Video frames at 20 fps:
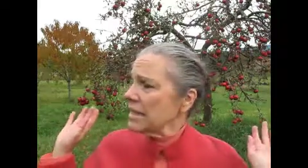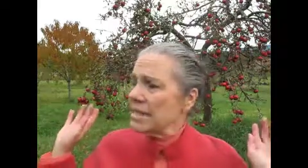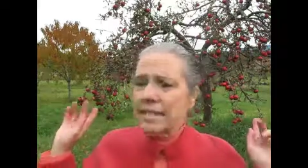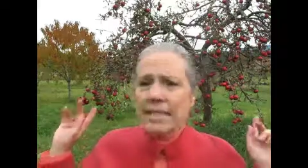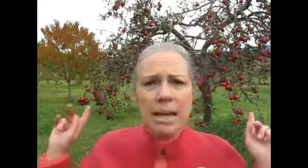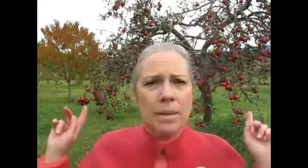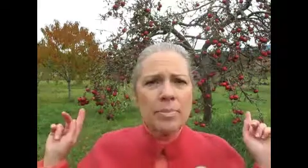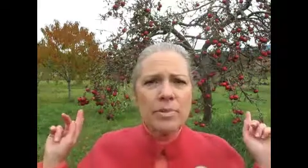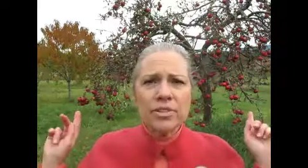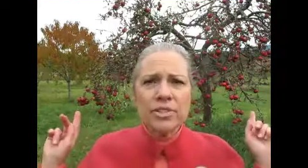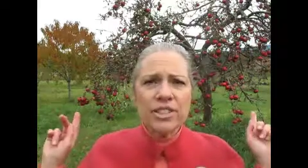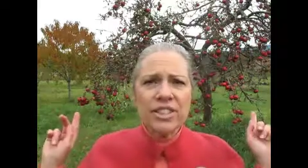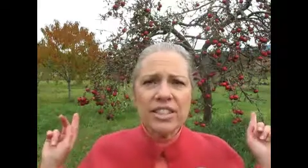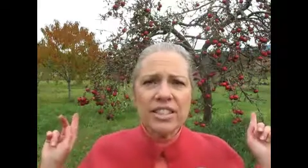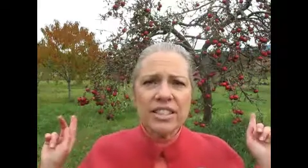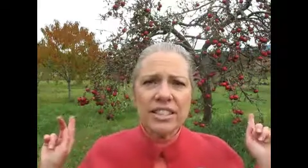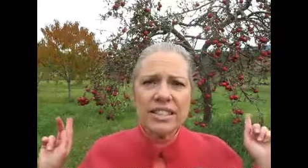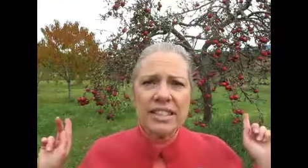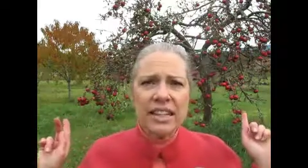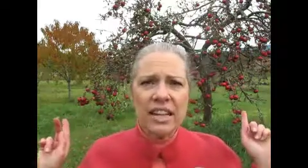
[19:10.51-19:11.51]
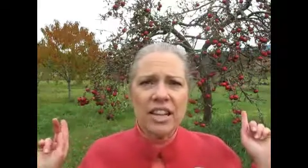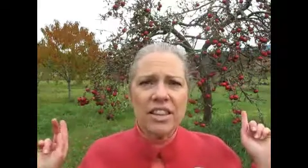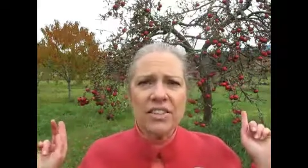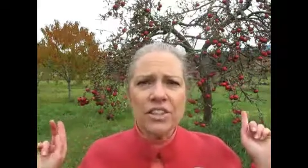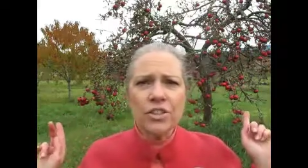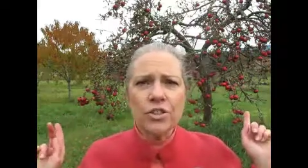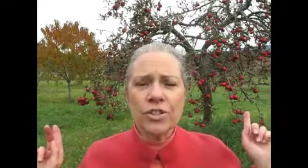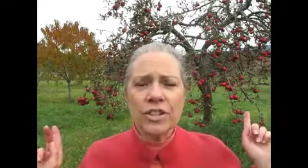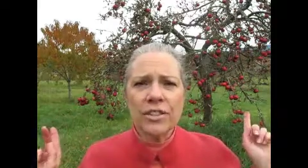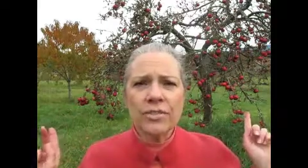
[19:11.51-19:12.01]
these apples are going to stick on
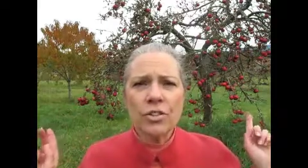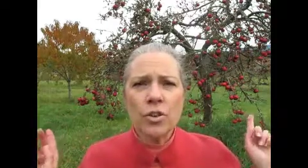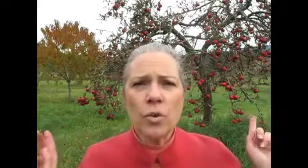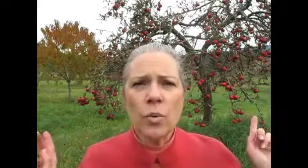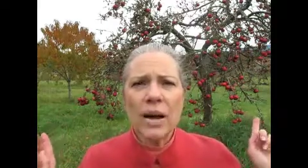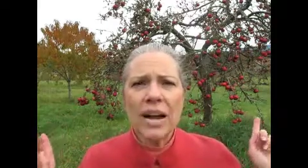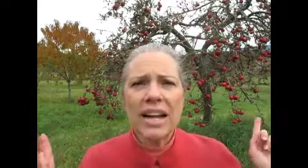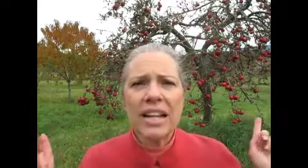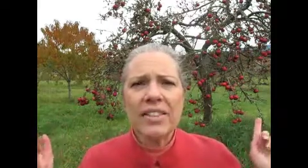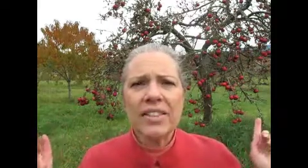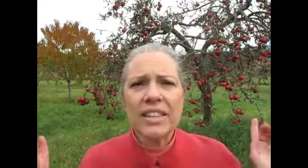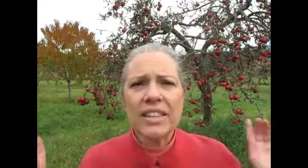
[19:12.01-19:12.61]
the tree for a while.